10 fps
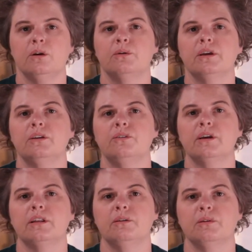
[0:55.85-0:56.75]
working
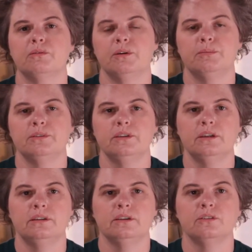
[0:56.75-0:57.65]
directly with
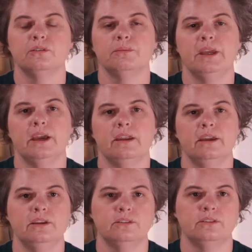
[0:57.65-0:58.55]
representatives from the ad
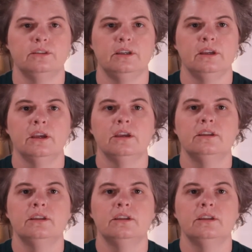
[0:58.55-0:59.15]
agency